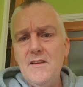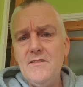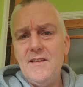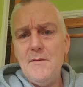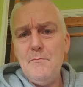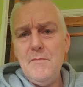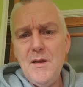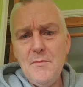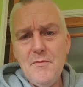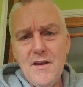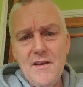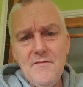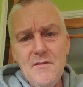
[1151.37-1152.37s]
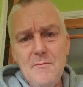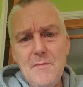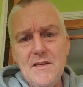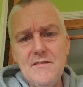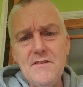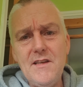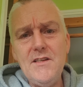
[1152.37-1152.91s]
send me a private
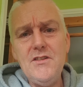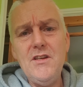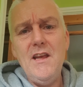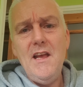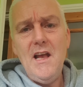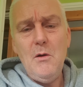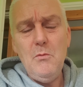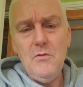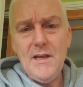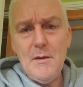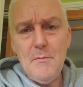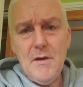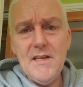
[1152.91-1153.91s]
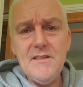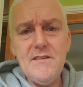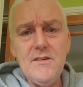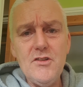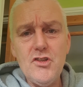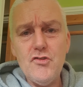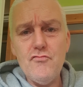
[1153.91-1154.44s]
message. I will get back to
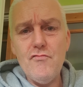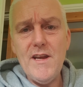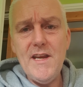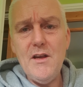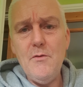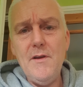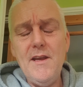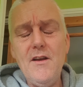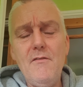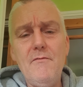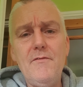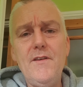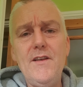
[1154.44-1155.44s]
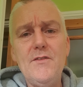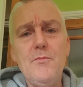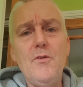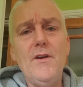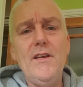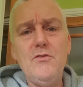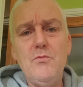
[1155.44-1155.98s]
you straight away on
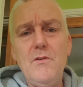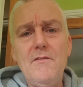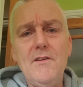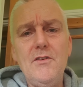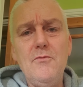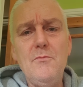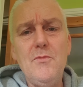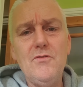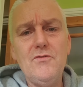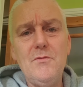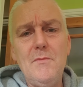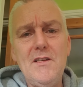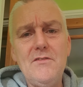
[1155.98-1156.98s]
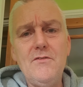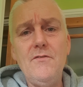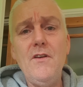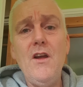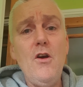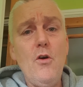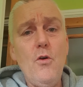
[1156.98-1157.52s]
Facebook. It's where I do most of my stuff.
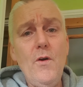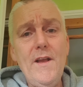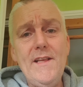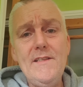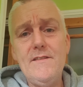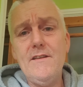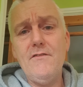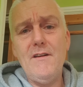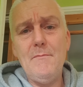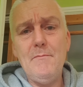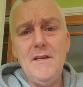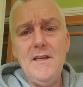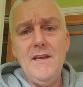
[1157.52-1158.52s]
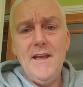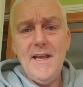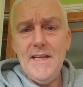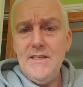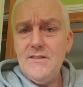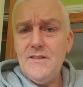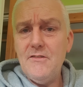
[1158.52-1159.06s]
Or
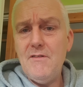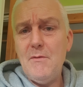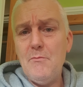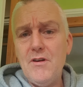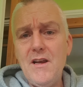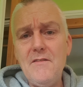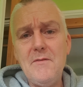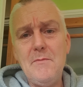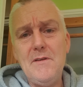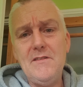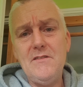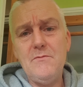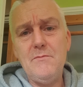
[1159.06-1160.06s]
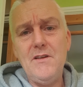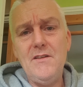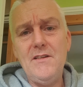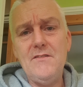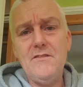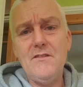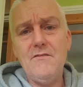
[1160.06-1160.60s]
Instagram, private message me on
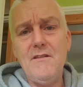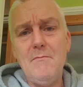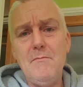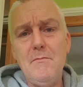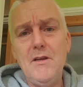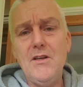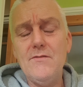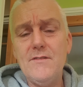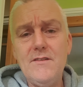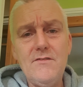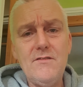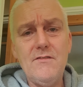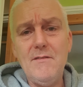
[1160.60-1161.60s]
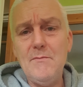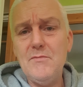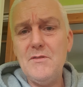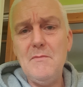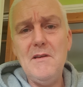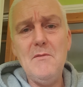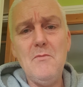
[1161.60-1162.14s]
Instagram, because Instagram's
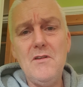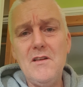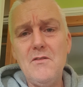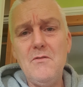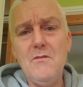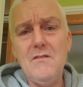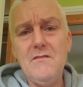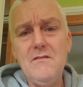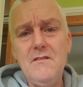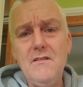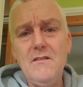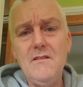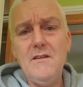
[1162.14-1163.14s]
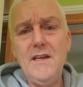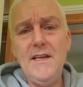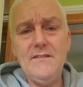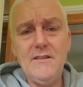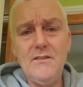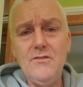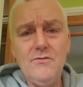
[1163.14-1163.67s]
the main one I go on.
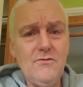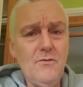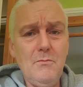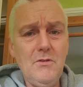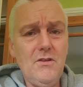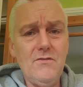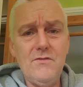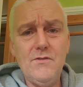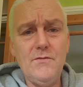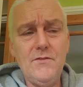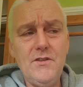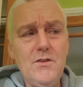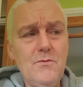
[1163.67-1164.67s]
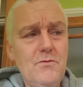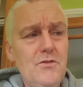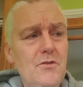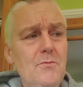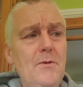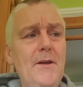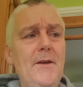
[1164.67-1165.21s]
It's I just upload stuff to
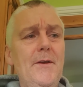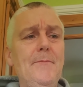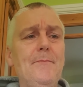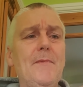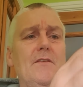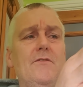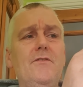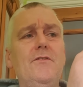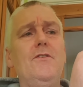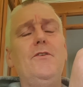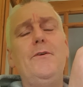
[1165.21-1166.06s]
YouTube. So